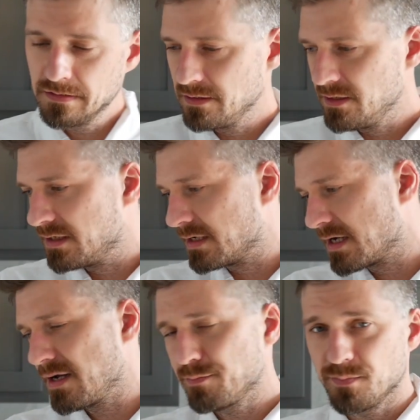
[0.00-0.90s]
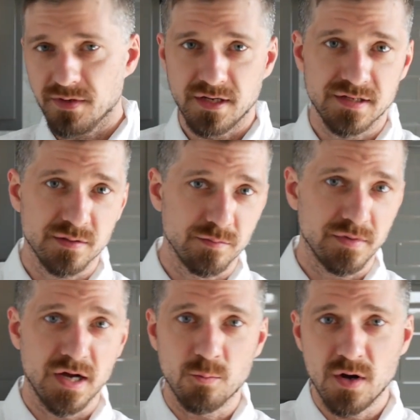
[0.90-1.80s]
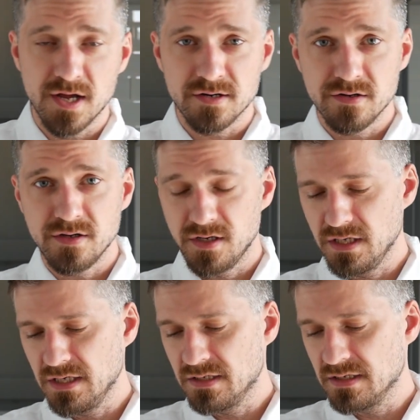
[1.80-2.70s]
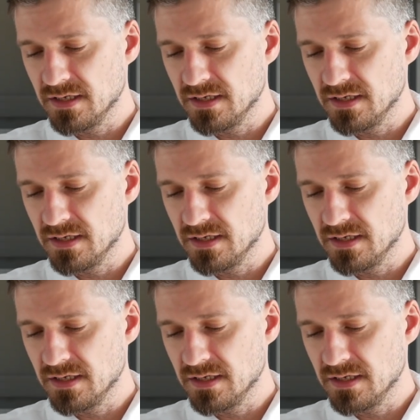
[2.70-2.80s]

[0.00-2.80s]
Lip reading: You need the cup, you need some hot water, you need